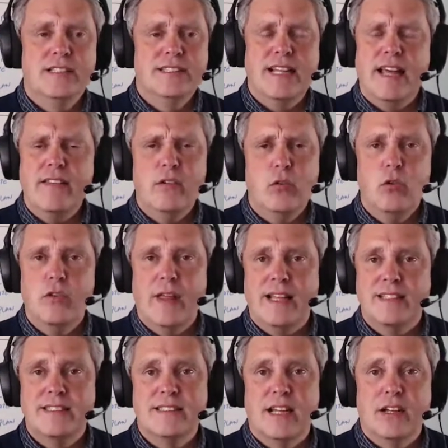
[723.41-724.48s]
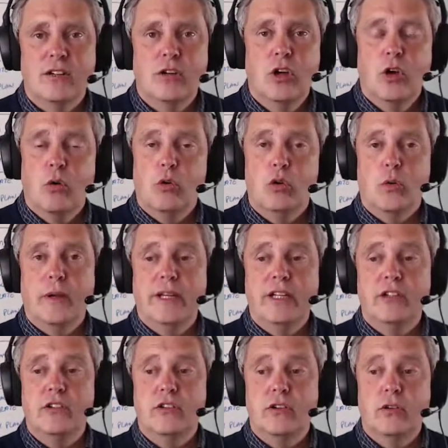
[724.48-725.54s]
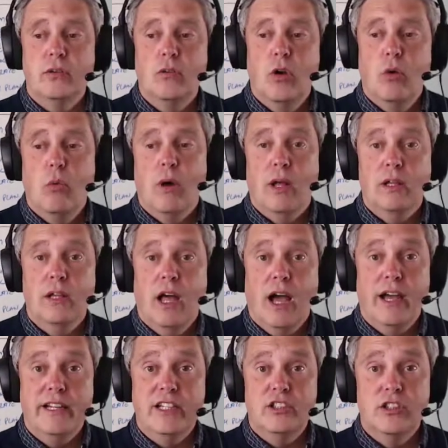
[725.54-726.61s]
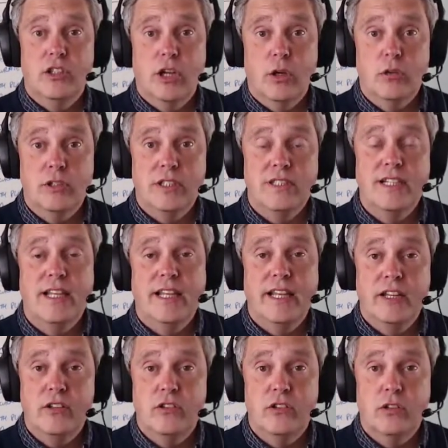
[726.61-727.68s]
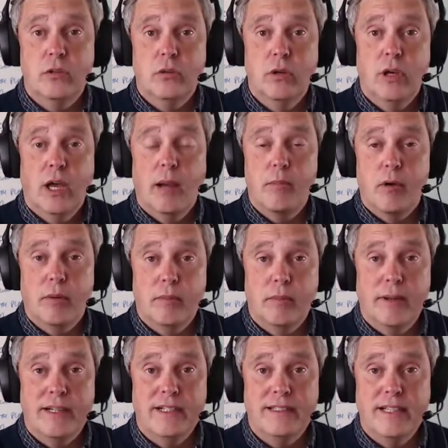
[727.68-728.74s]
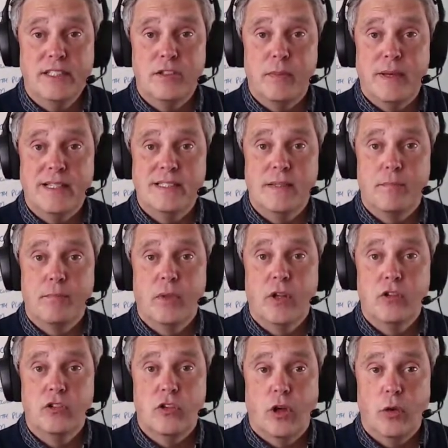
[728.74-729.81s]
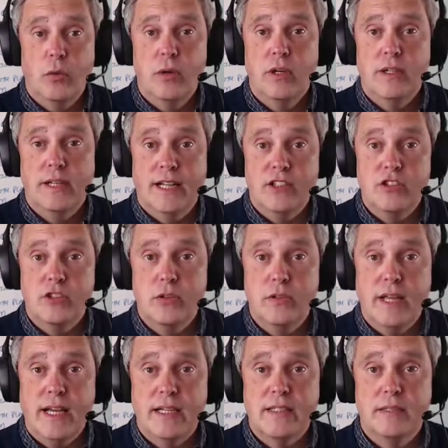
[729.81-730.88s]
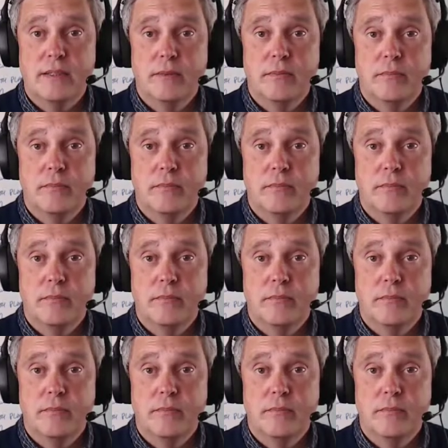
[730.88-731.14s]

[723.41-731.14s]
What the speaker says: Now that all that's done, what do I need to do? Well, I need to load it into a Promo Planner database. So let's do that.